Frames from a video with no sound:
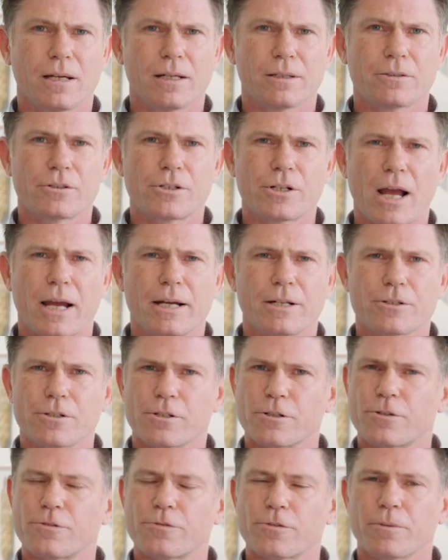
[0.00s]
and
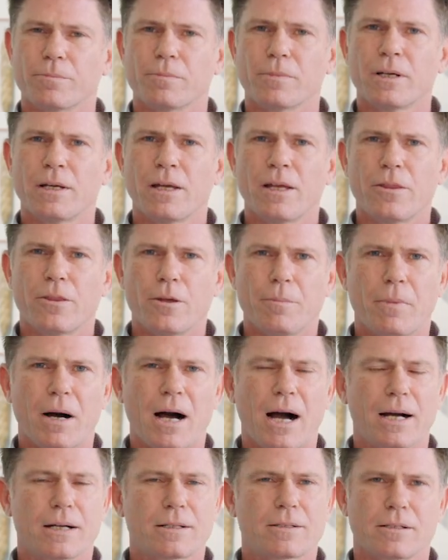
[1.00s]
changes from the
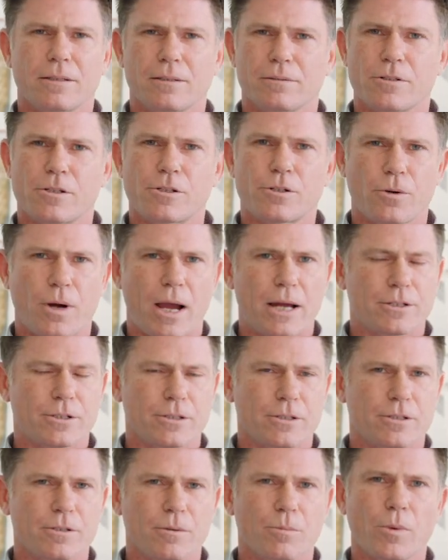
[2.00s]
marks and
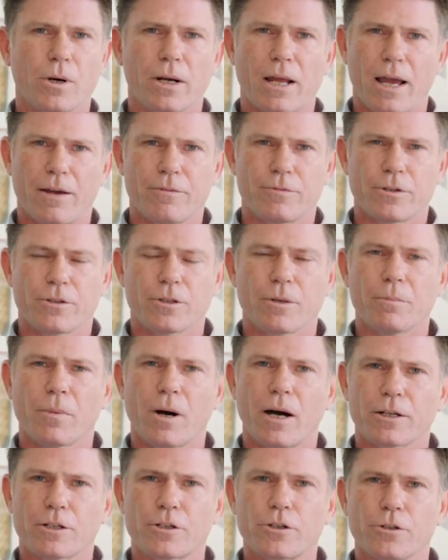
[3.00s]
scratches and what have you that
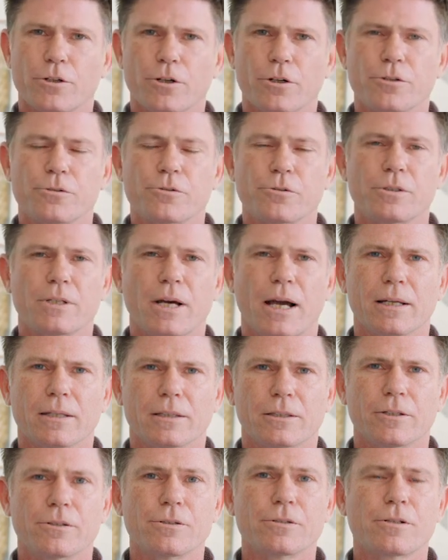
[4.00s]
might occur through
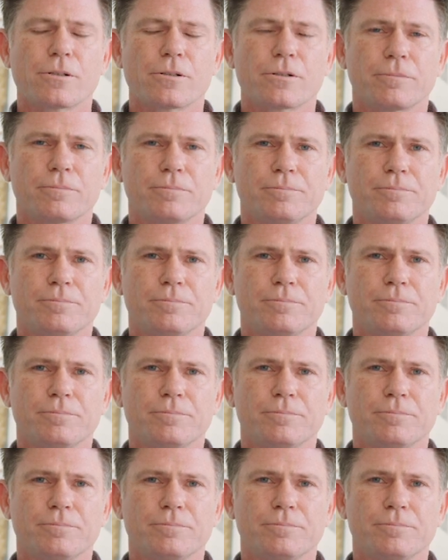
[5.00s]
daily use.